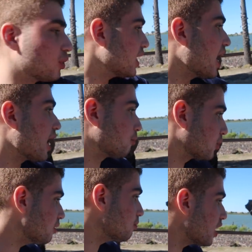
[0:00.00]
But yeah,
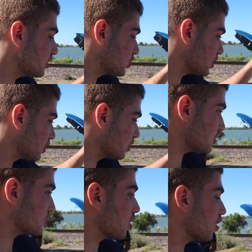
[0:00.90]
pretty much
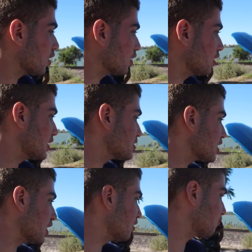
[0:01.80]
this car, he's gotten